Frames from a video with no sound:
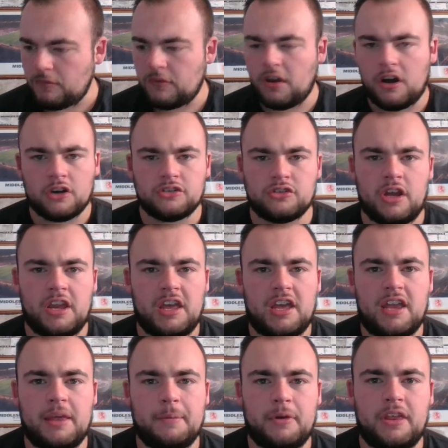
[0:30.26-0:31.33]
Also,
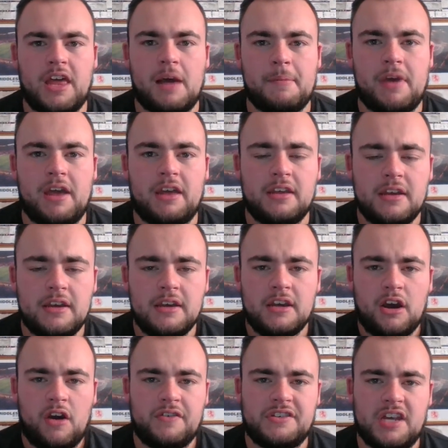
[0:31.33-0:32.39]
anybody that I met,
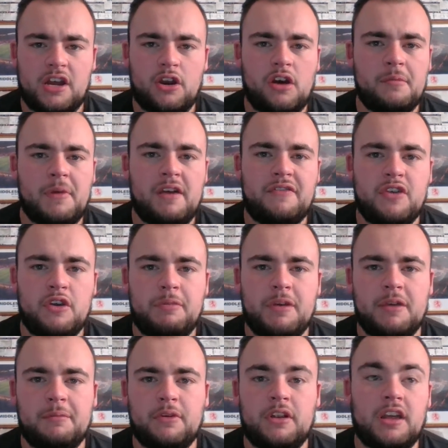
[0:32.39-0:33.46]
obviously I know I've met a few
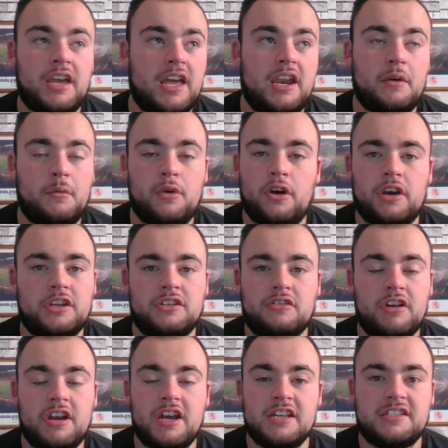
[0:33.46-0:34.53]
people again at work. It's
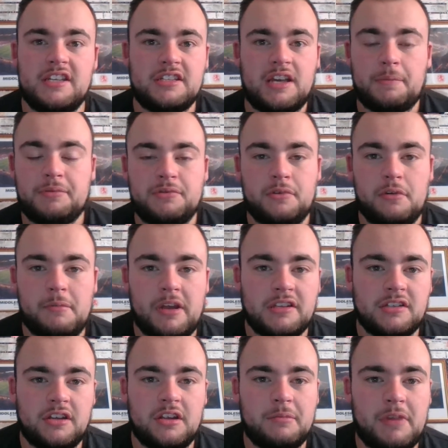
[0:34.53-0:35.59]
crazy, it's absolutely
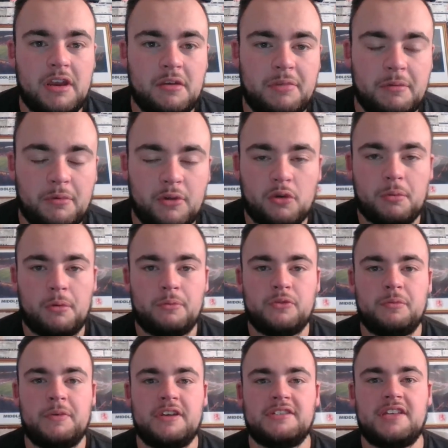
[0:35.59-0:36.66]
mental at the minute. People are coming up
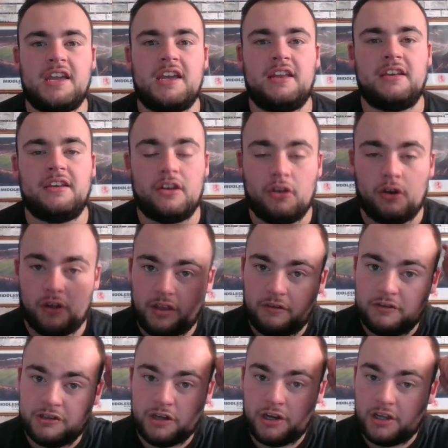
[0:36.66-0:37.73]
to me and saying, you know, that
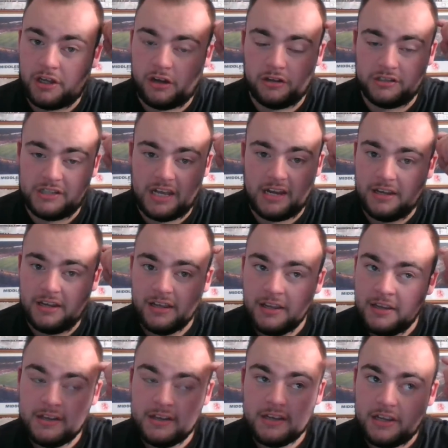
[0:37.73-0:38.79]
they're enjoying the content.
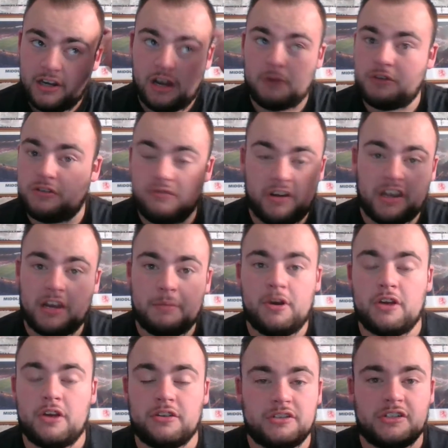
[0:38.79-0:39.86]
You know, I'm just a regular
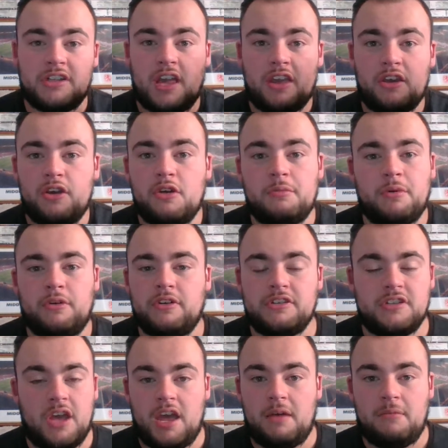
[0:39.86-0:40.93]
person, just like you. But
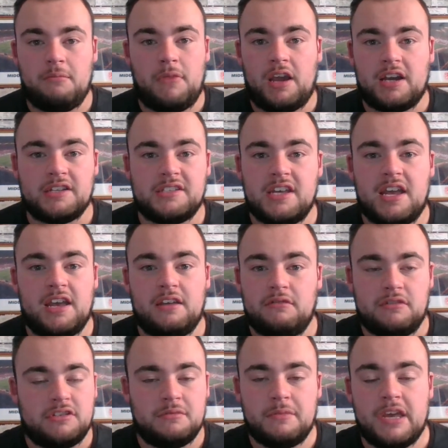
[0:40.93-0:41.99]
it's like I say,
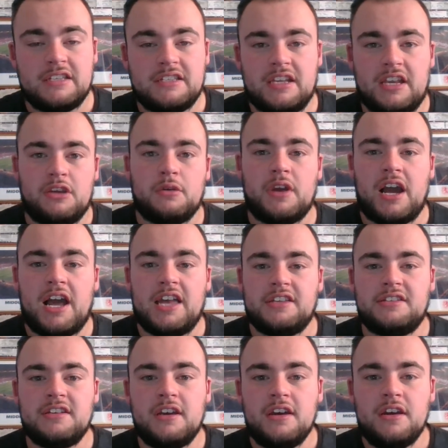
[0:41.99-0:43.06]
it's amazing that you
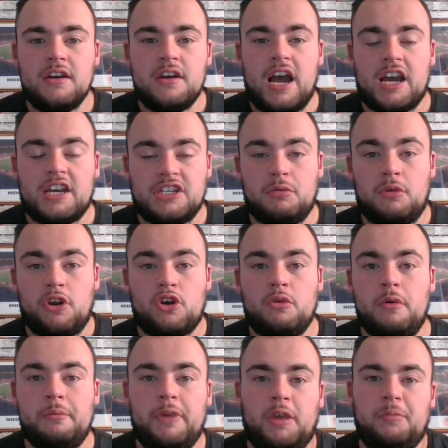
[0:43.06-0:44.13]
guys actually want to
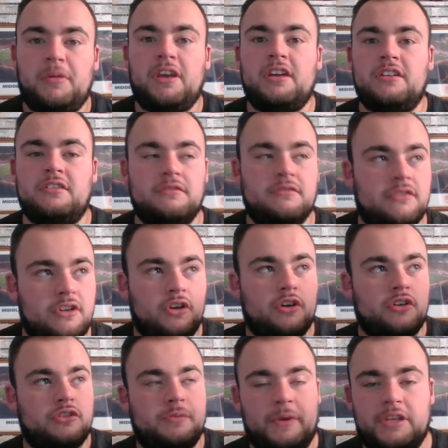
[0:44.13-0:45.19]
come and meet me and you
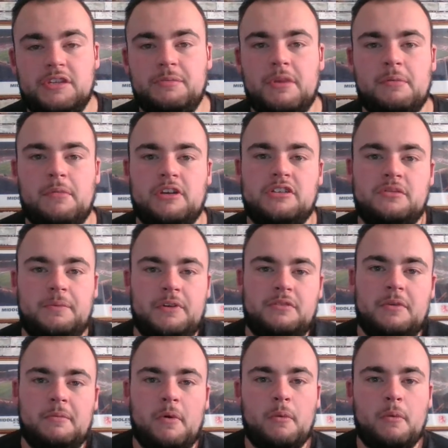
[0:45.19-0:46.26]
know, speak to me
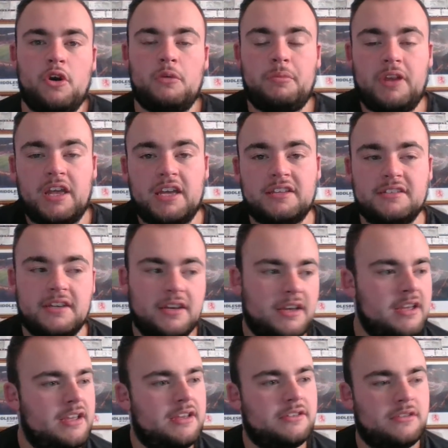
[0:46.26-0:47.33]
in my workplace.
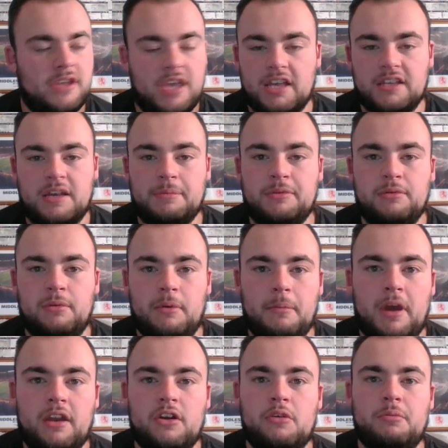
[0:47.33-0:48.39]
So yeah, it's absolutely
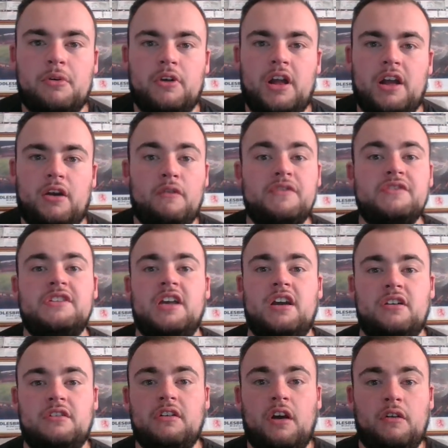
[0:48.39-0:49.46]
mental. But
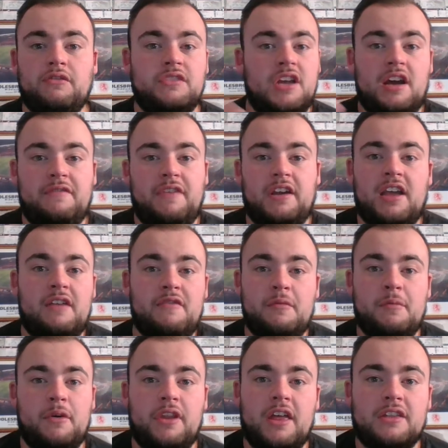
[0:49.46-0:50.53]
I thank
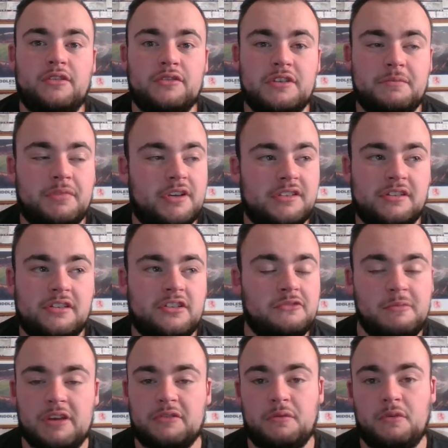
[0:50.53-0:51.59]
everybody that does it because it
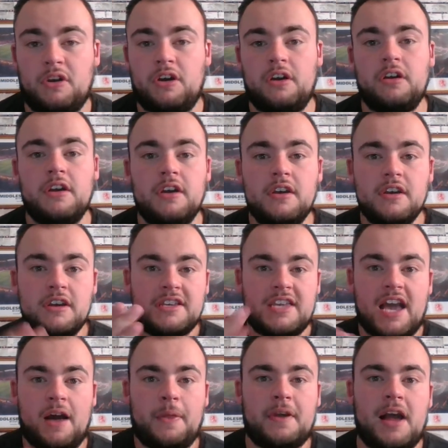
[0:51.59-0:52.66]
just makes me want to
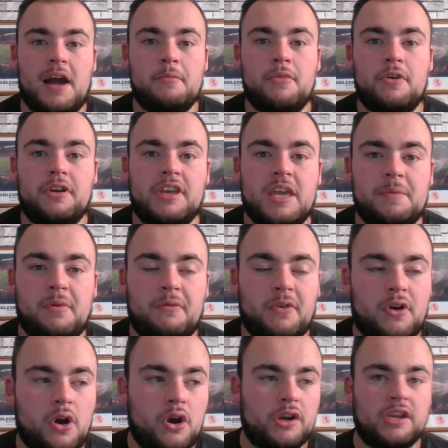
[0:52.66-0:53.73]
get out the camera and keep on
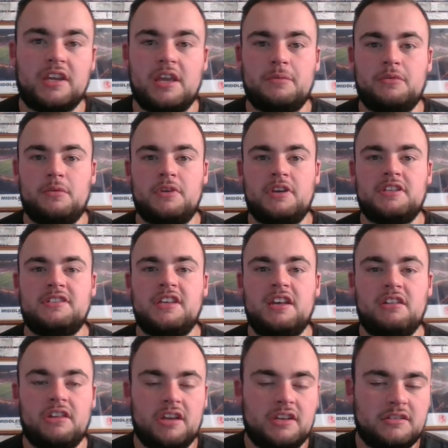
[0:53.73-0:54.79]
recording, keep doing the
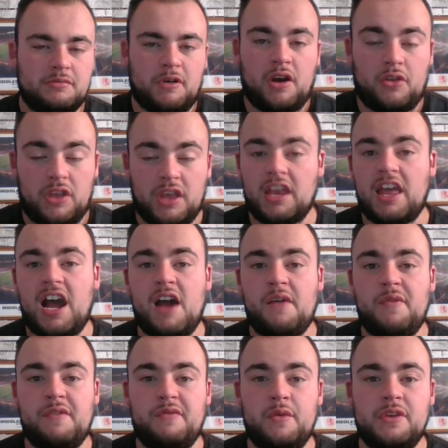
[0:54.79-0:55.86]
series. We're nearly
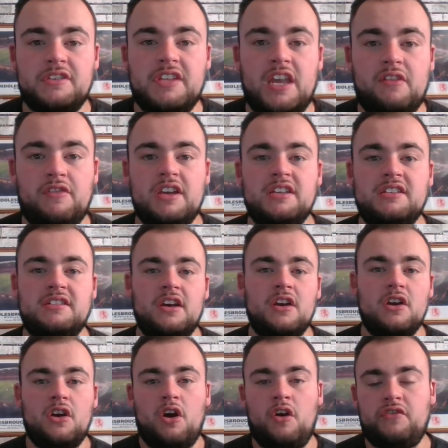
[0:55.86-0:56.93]
halfway through the series.
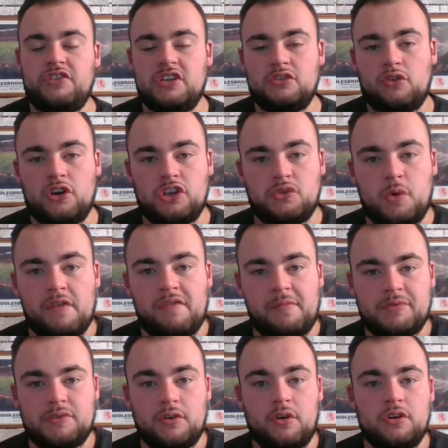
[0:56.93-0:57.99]
Obviously, there's only 12
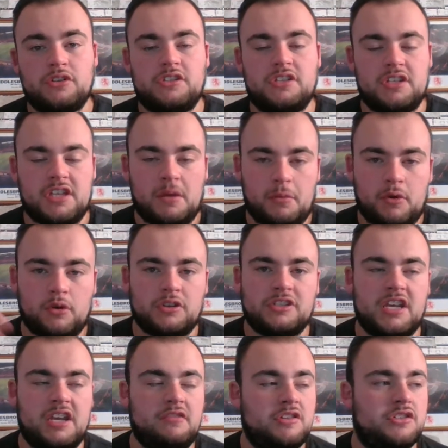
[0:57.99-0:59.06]
episodes, and then we go to
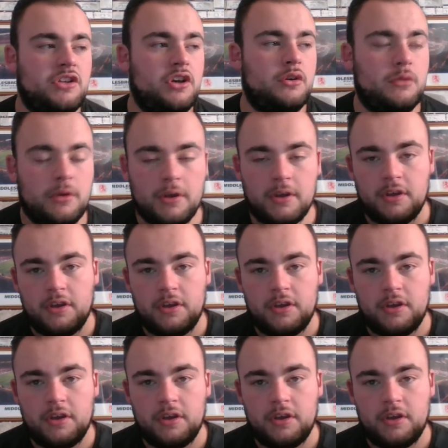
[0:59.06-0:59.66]
series two.